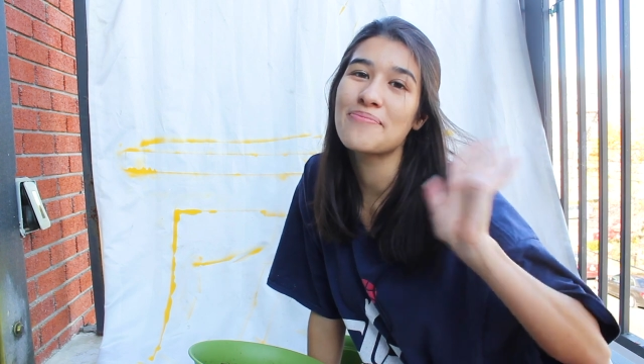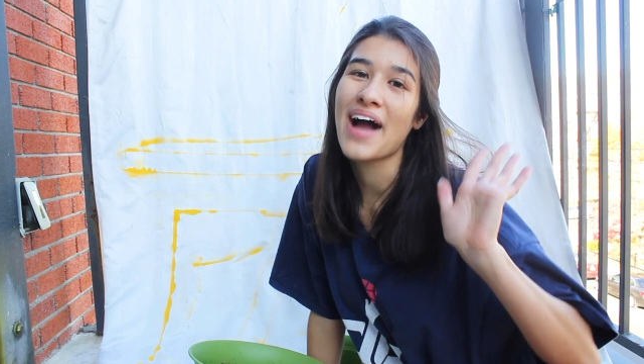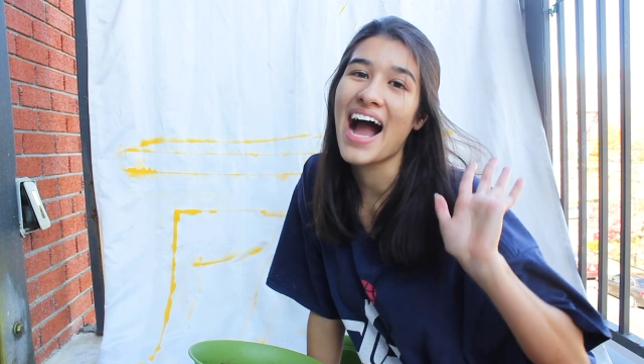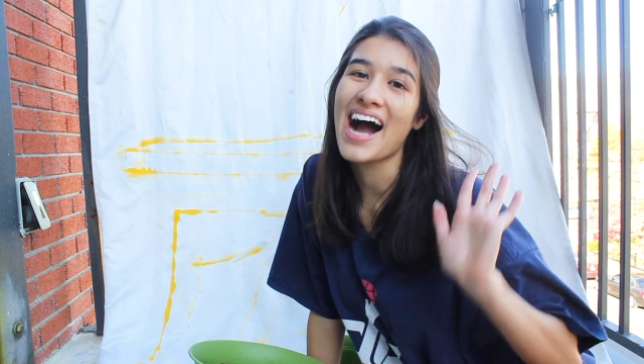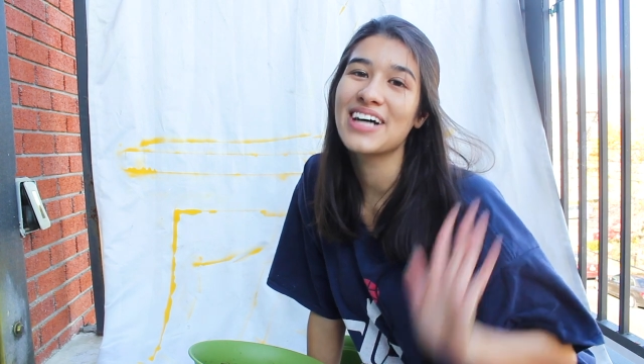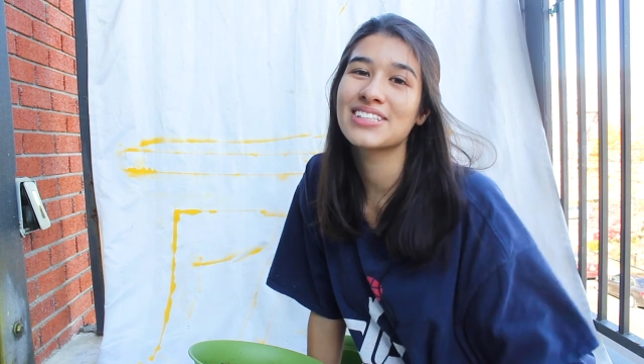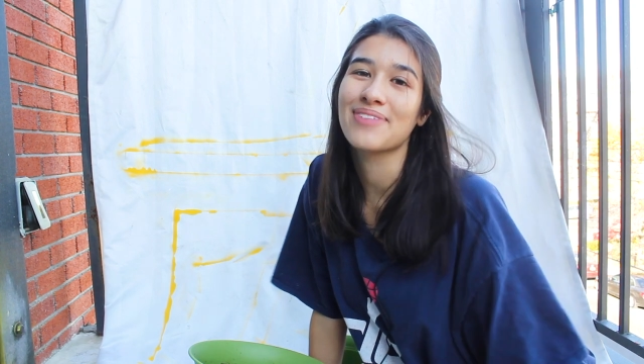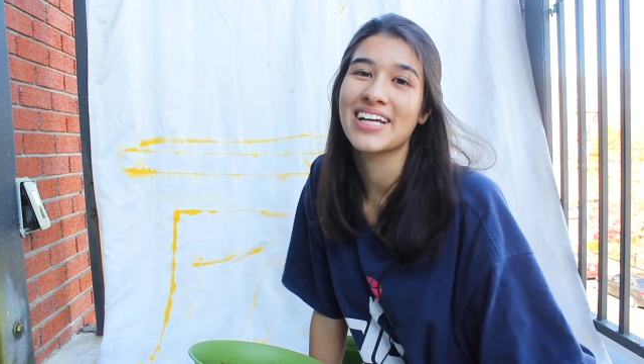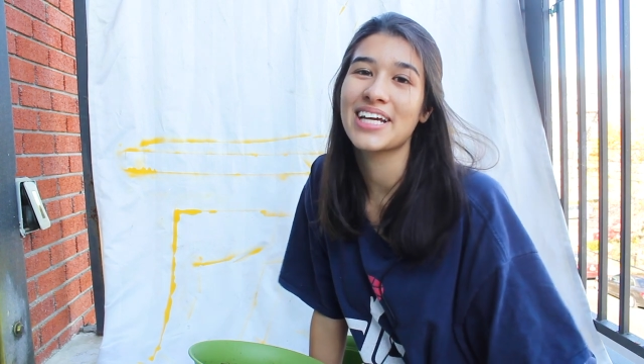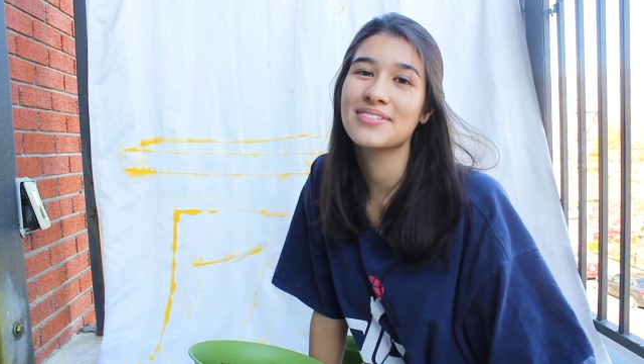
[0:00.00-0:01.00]
plant pals,
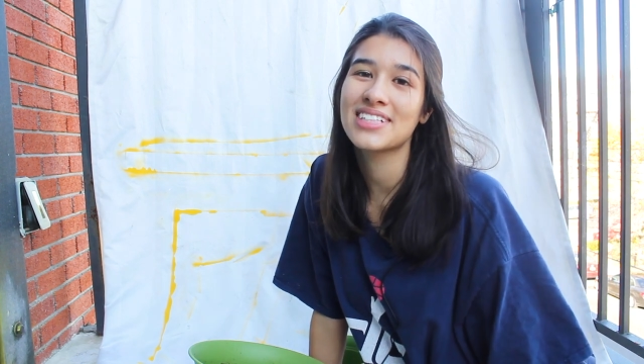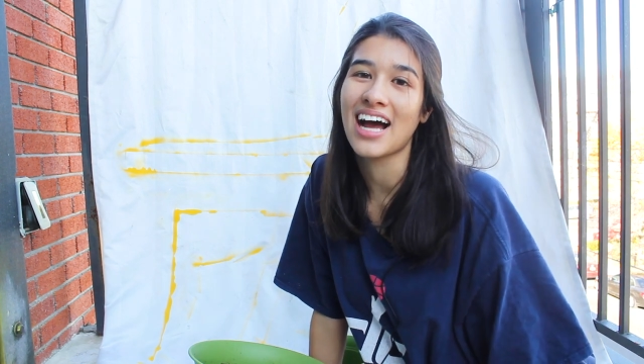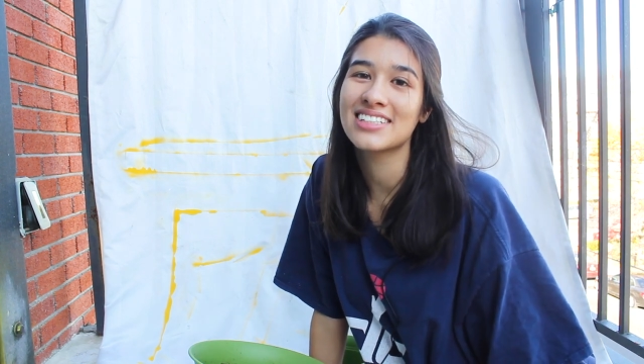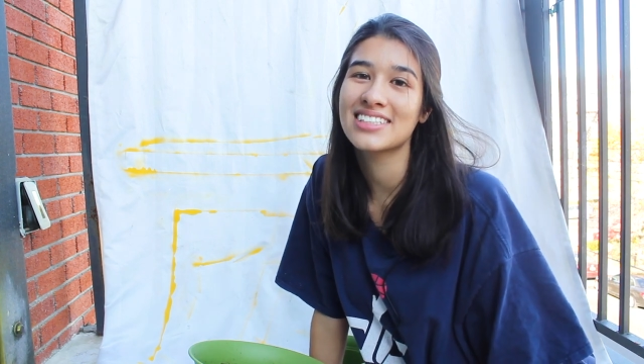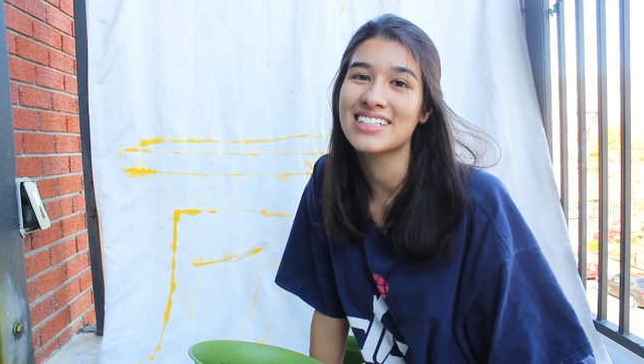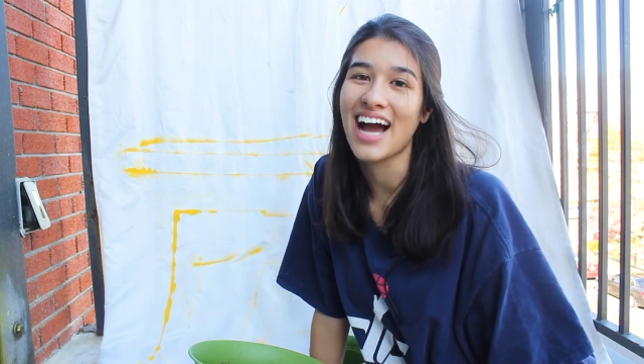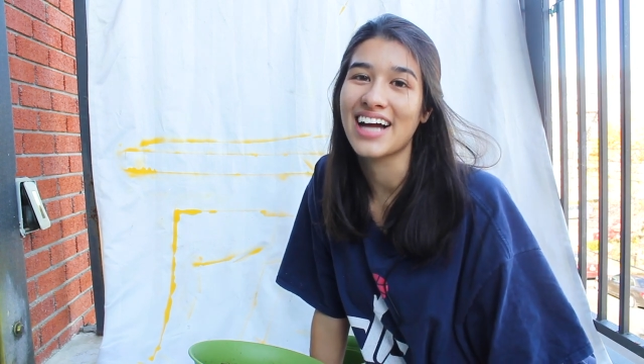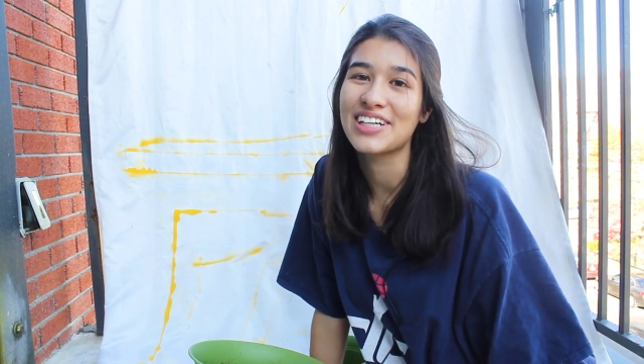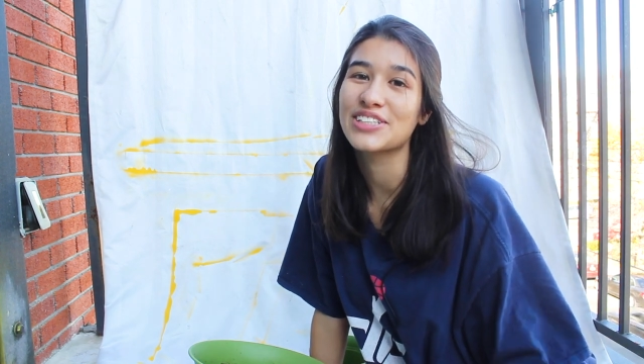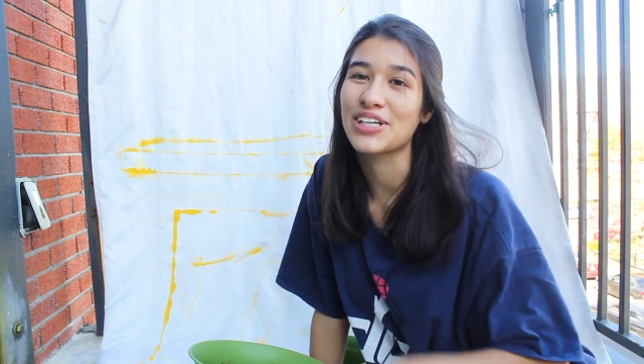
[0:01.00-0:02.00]
my name's
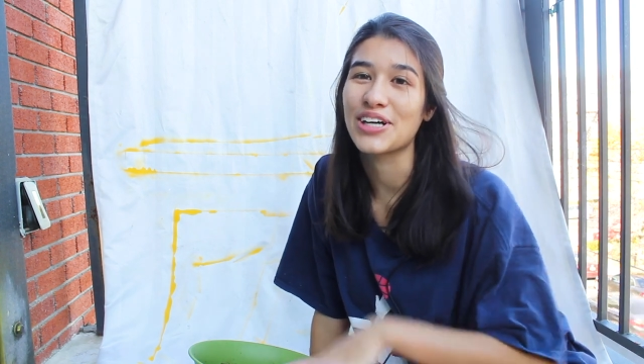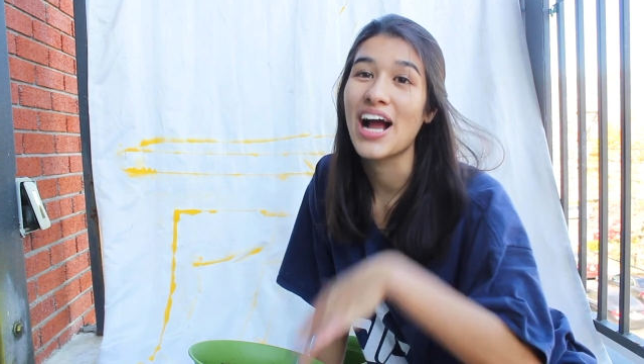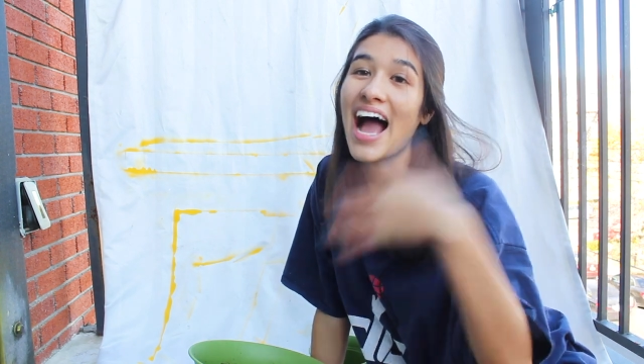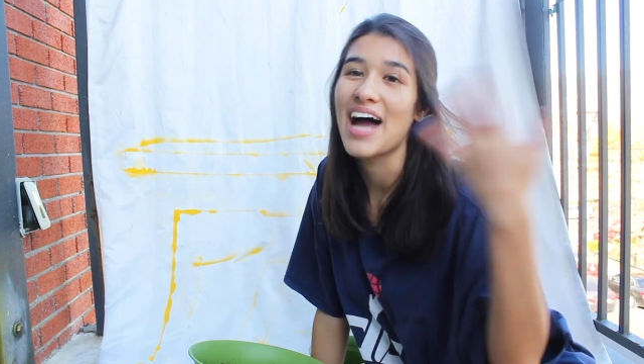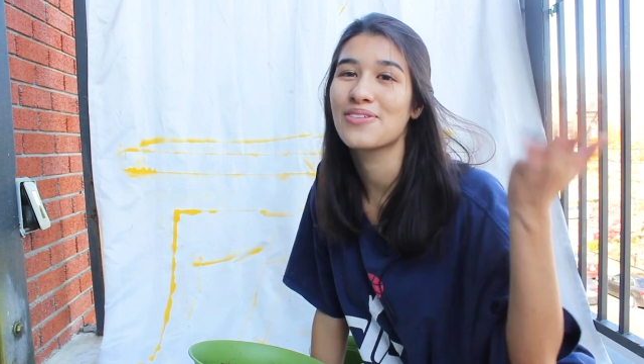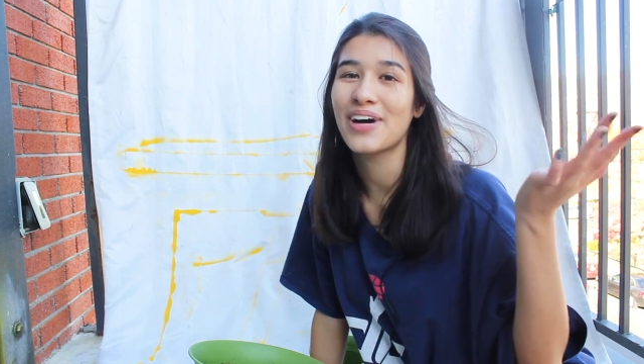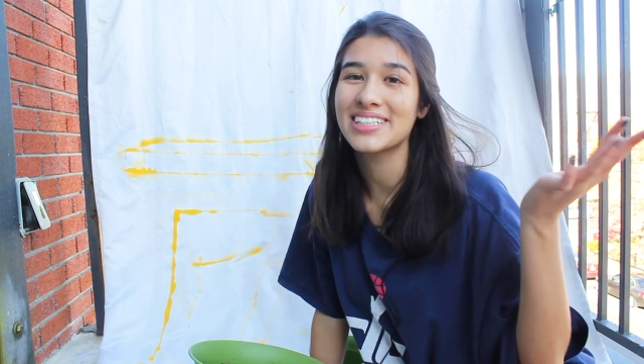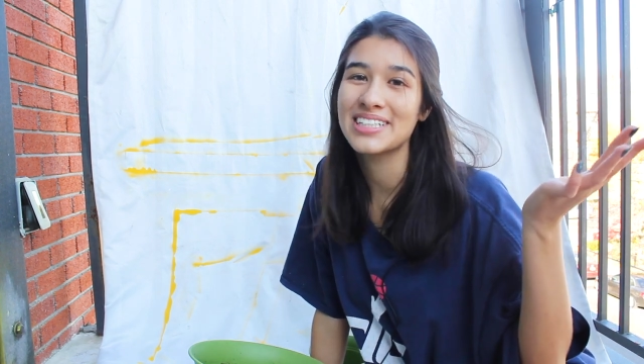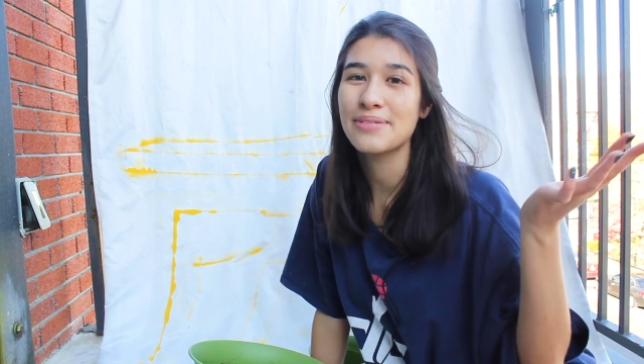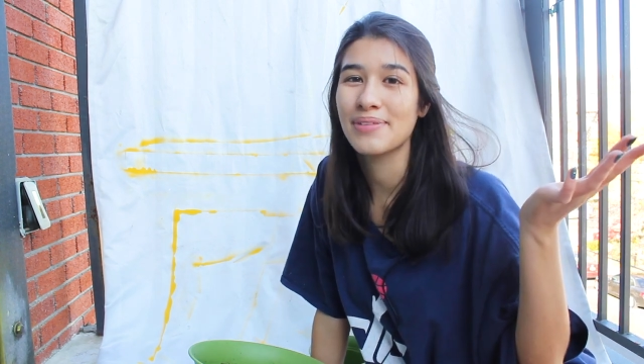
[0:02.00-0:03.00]
Tatiana, your N
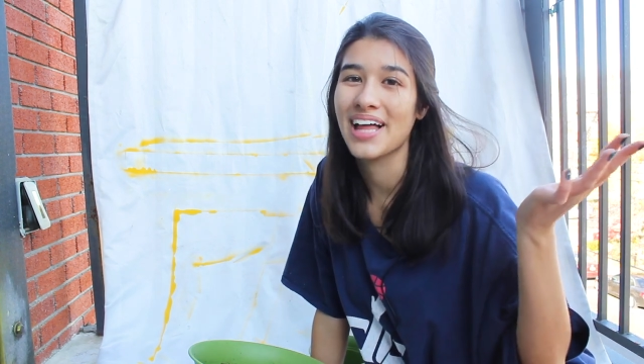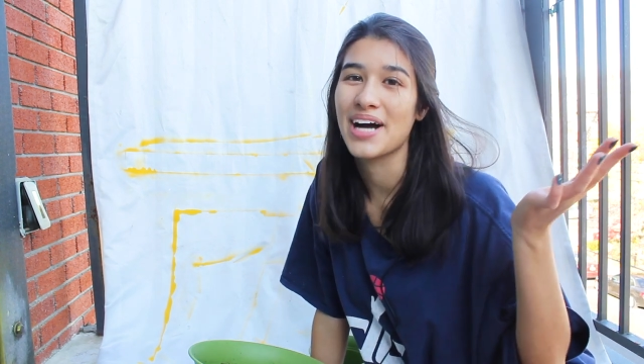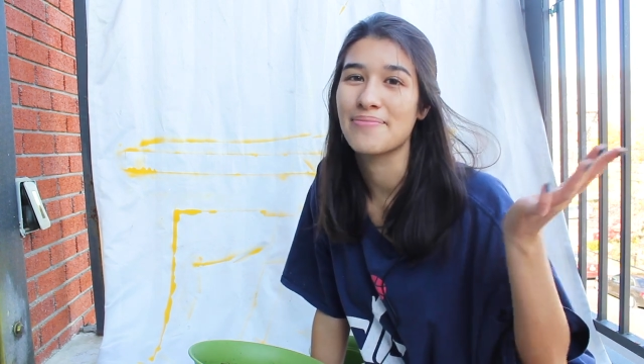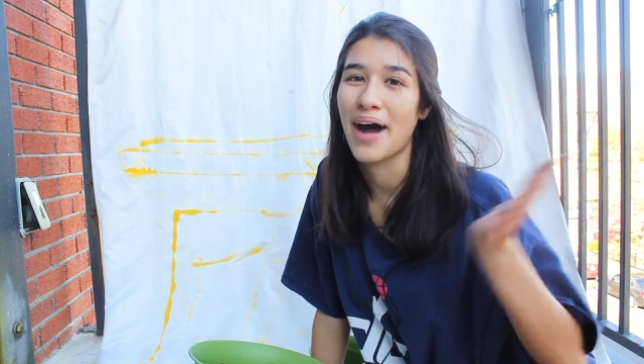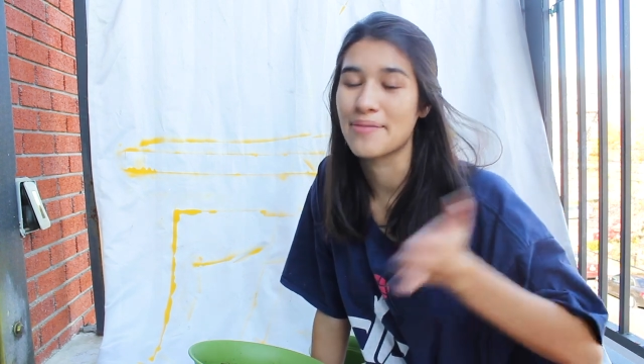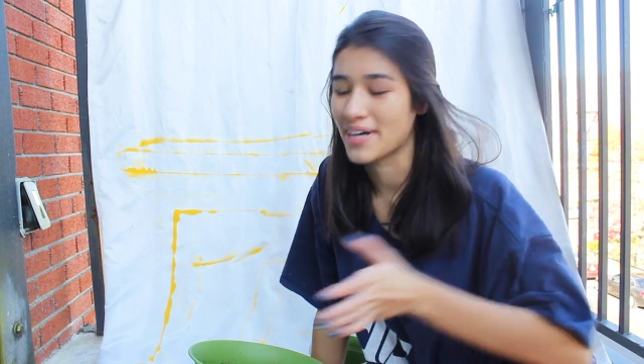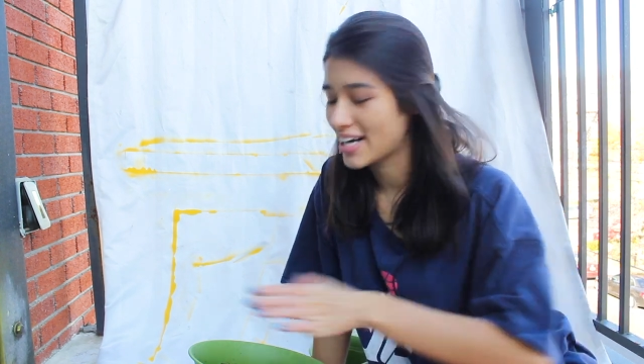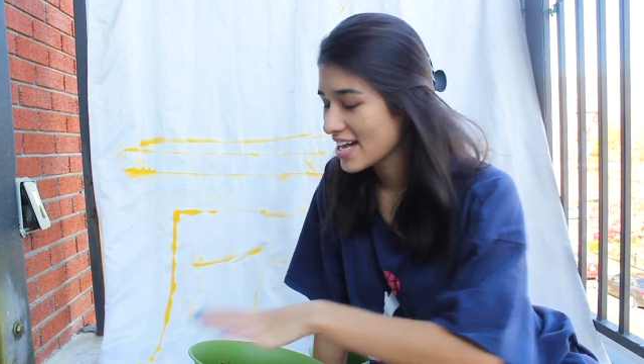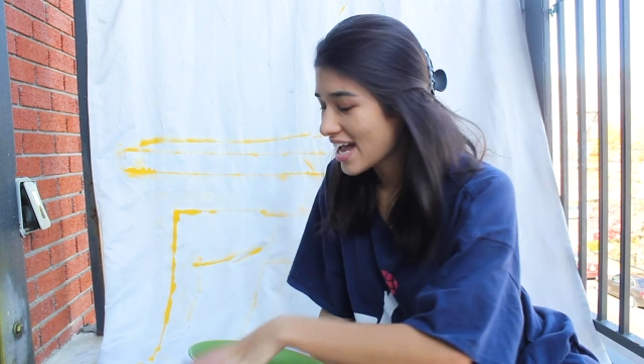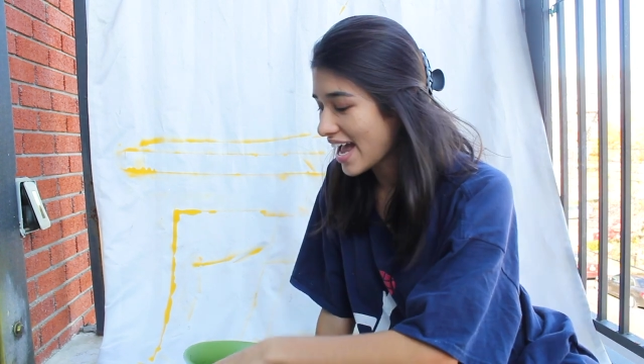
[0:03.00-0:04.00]
Y C plant mama,